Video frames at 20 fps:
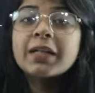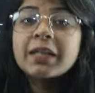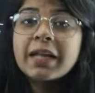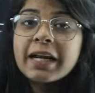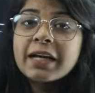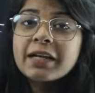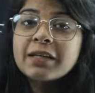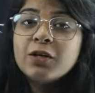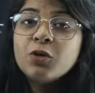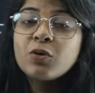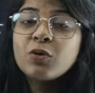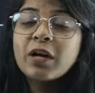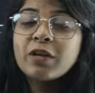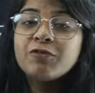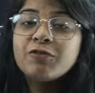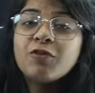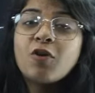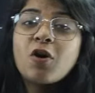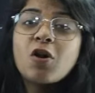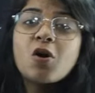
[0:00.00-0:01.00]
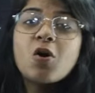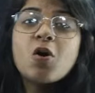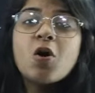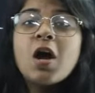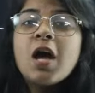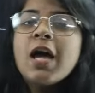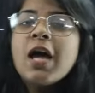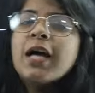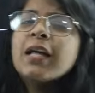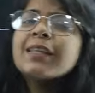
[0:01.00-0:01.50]
trick you can follow,
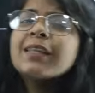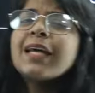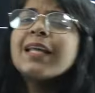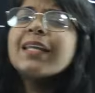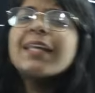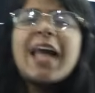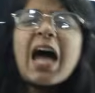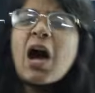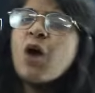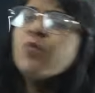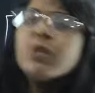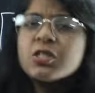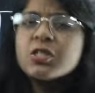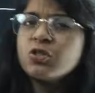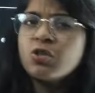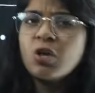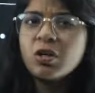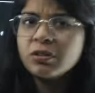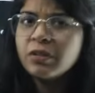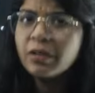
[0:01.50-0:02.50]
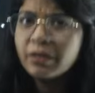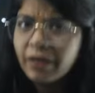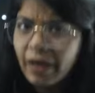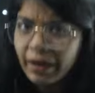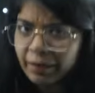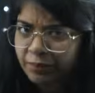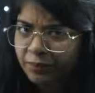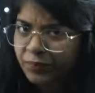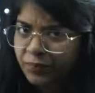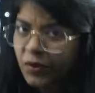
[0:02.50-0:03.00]
then now is not the
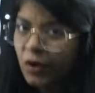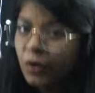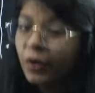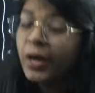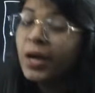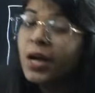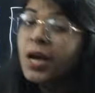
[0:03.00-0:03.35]
time. Okay,